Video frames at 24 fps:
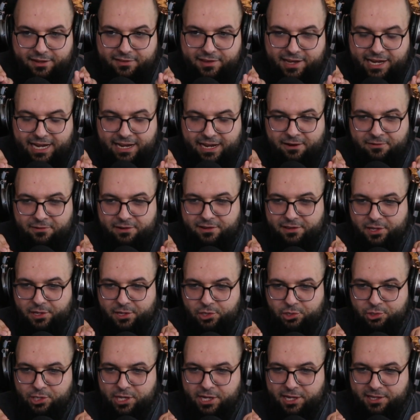down and like
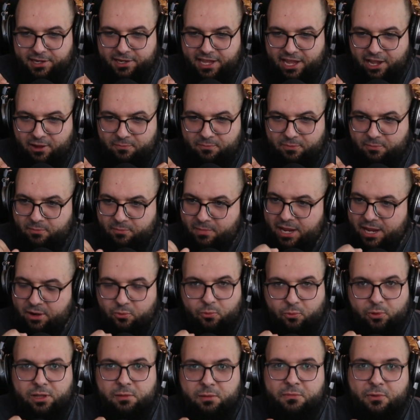check it out. But man,
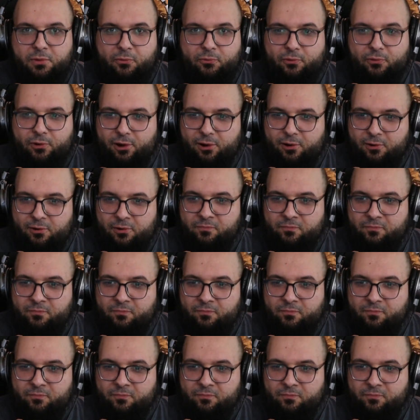Willem Dafoe